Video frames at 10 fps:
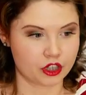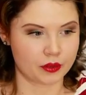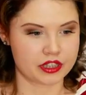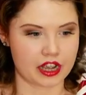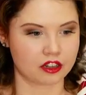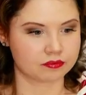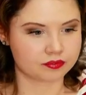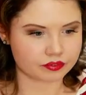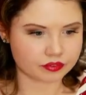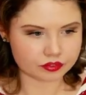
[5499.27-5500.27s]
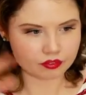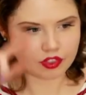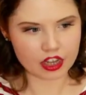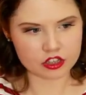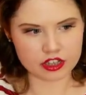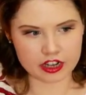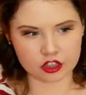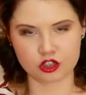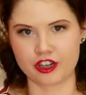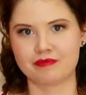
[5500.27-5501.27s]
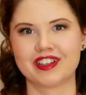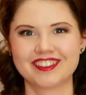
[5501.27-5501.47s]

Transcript: and tell. Next stream.